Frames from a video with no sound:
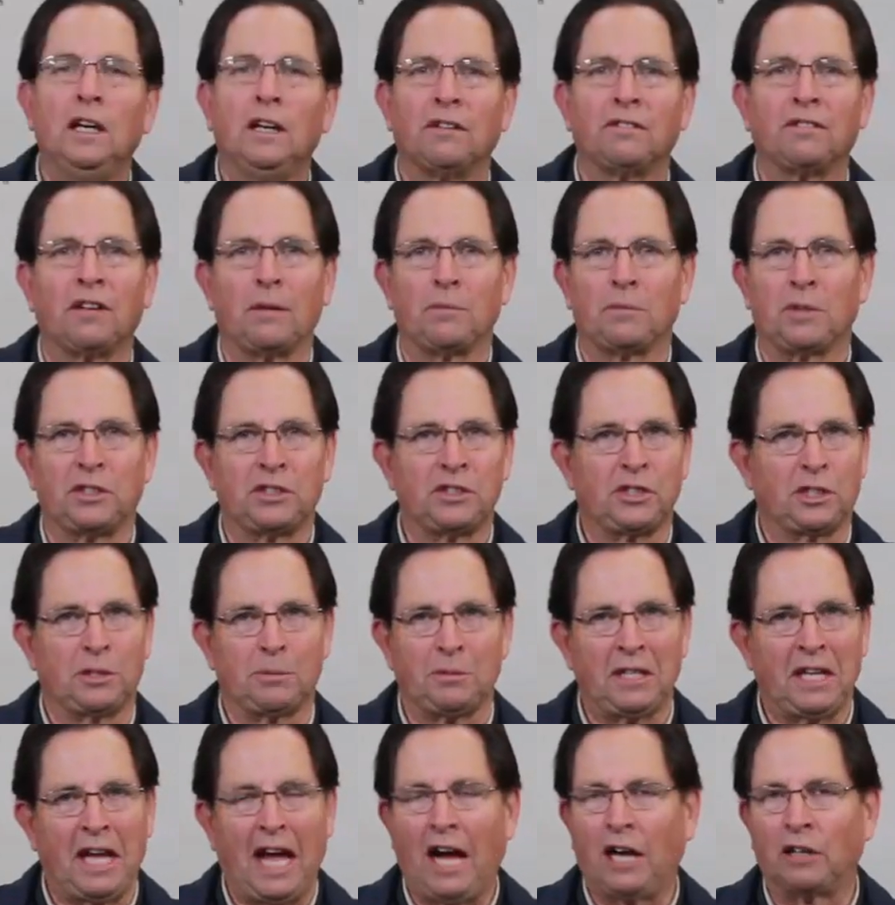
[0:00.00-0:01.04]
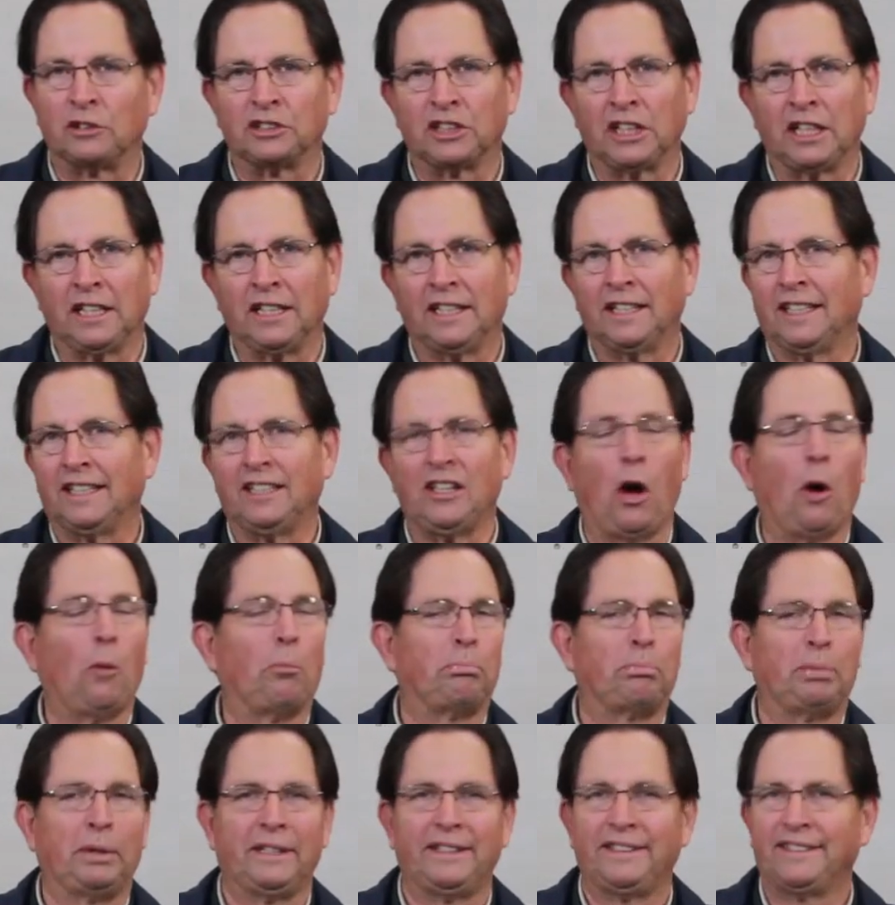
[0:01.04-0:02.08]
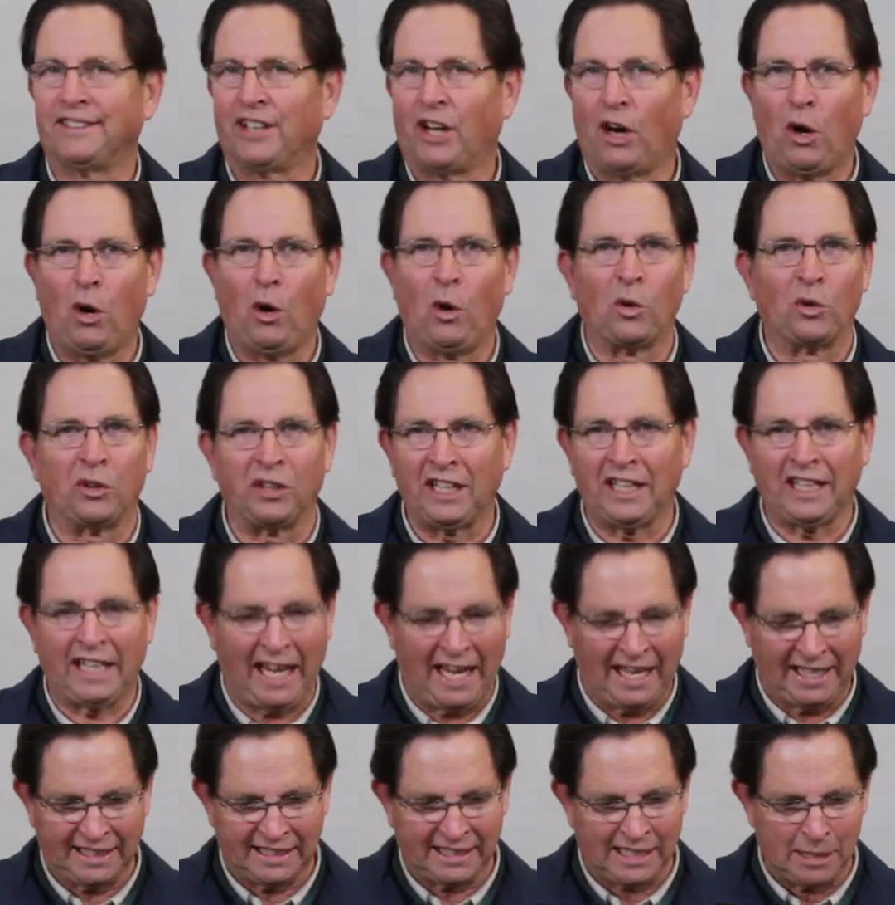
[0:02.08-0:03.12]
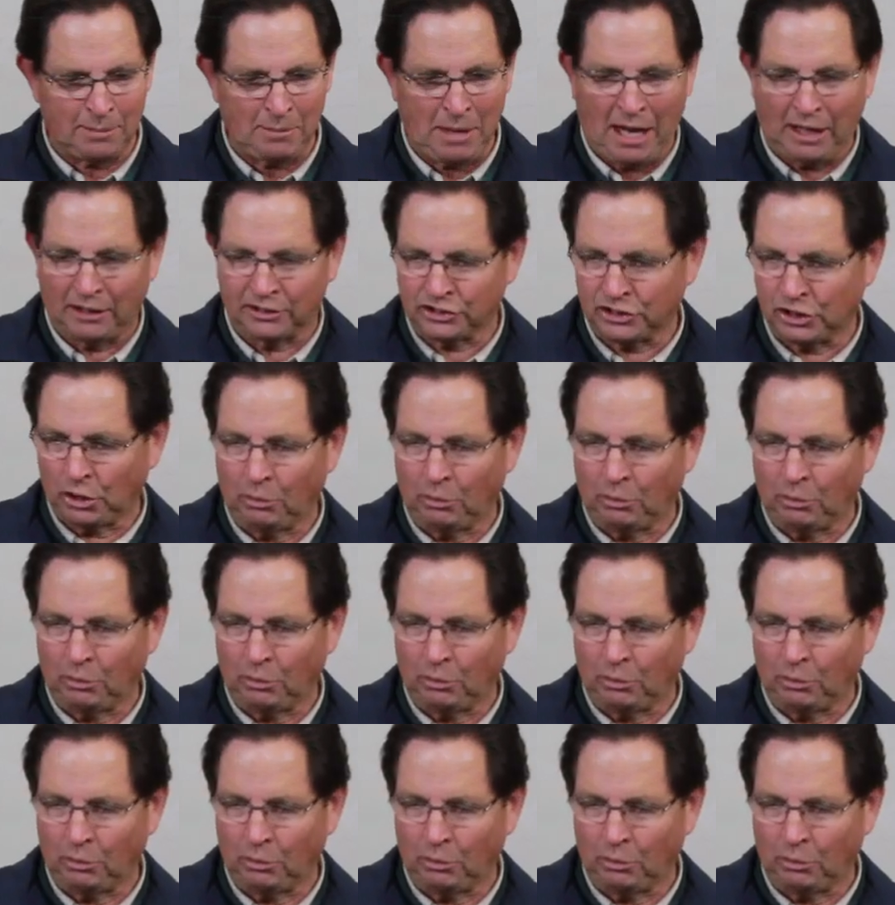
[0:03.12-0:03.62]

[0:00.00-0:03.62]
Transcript: from the turbine housing. Nope, the whole thing had to come out.